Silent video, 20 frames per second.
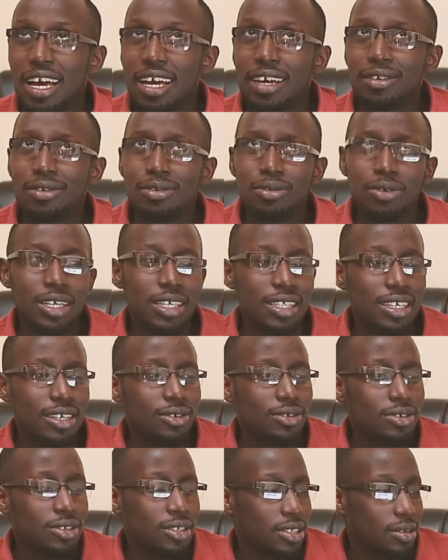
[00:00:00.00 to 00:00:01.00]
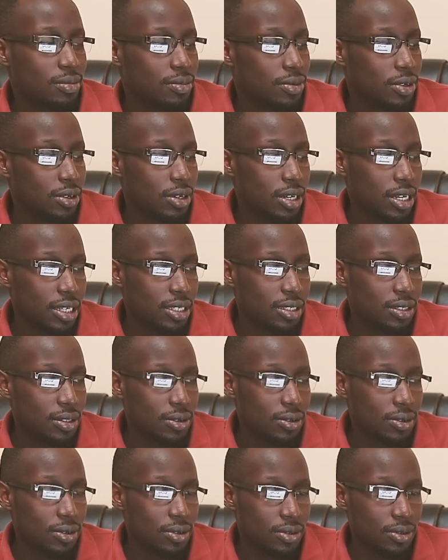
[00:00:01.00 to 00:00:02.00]
I don't know why they called it Pro X
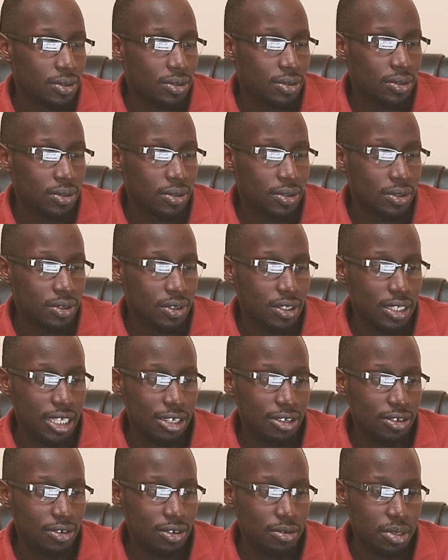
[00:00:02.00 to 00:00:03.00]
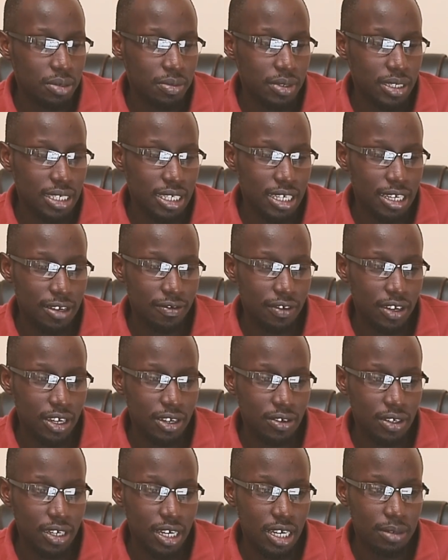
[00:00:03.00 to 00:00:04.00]
though, because I don't remember seeing
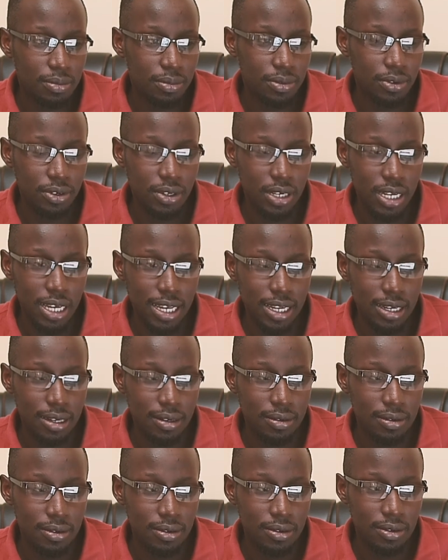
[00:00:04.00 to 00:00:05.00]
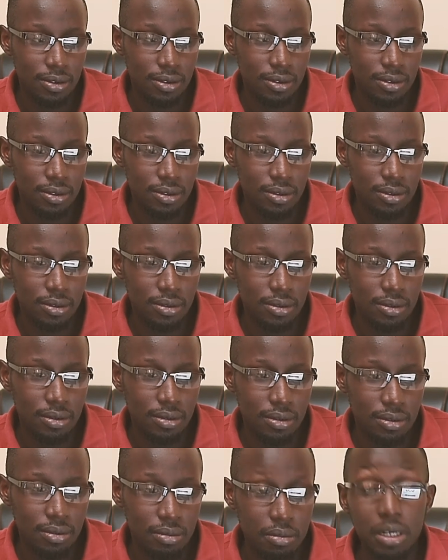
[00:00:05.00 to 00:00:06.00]
Final Cut Pro 9.
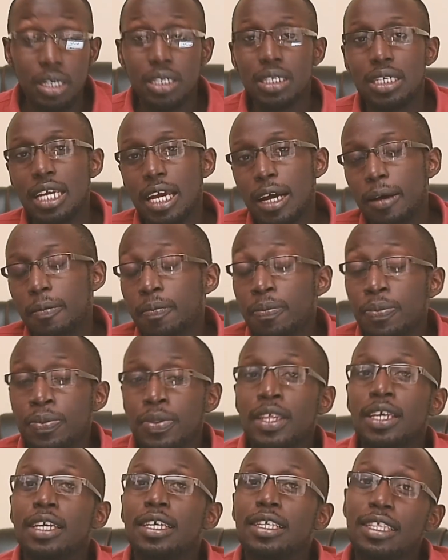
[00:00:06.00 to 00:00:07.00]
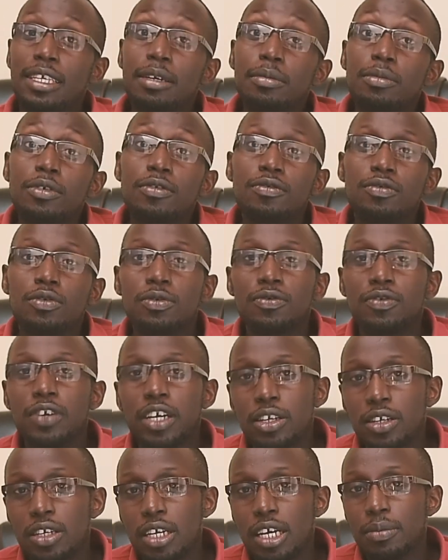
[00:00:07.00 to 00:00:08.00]
But yeah, they moved to
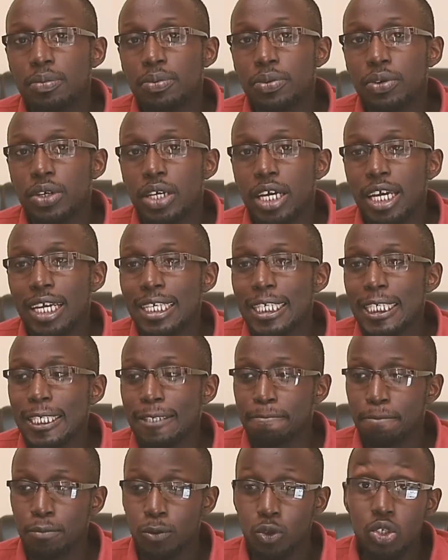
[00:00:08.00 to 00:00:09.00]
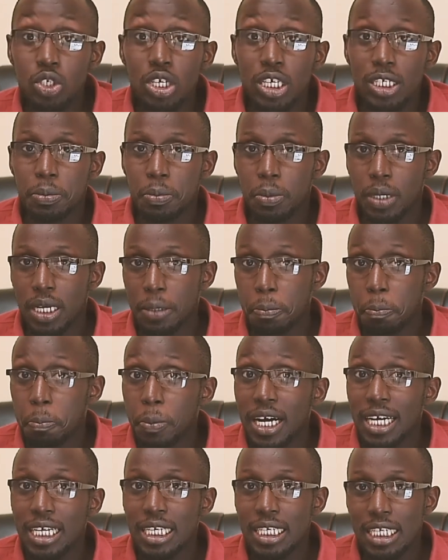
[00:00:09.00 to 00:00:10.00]
Final Cut Pro X, which is my
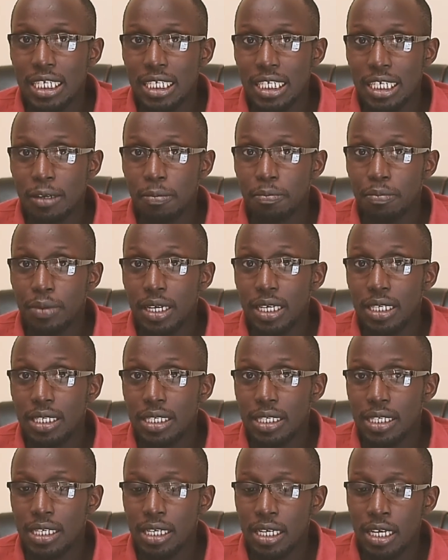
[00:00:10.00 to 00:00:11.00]
magnetic best.